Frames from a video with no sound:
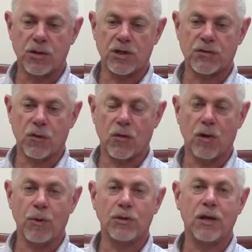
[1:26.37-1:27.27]
Transfer
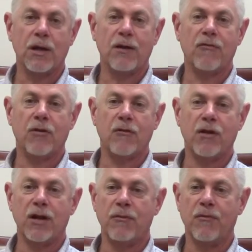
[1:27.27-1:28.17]
Agreement in front of
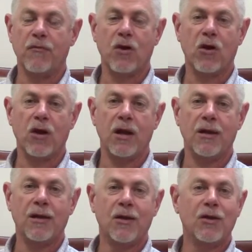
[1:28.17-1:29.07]
a very